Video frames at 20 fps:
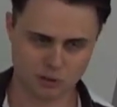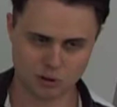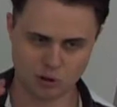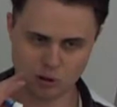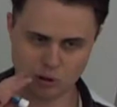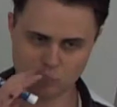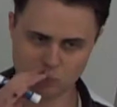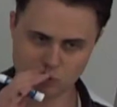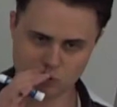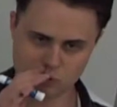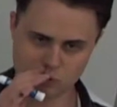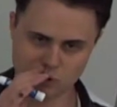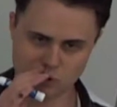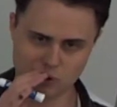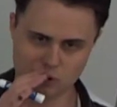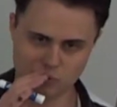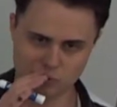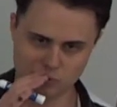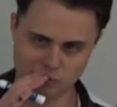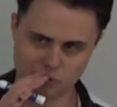almost
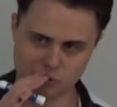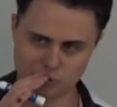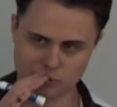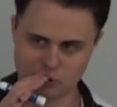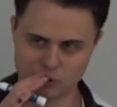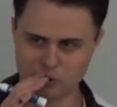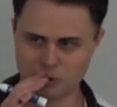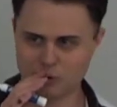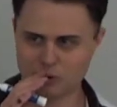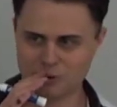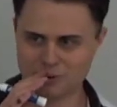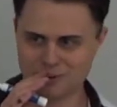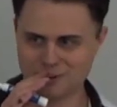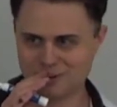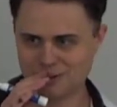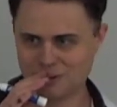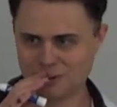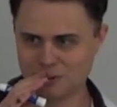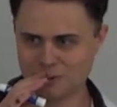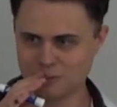everything
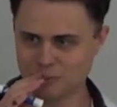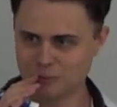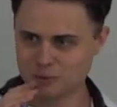that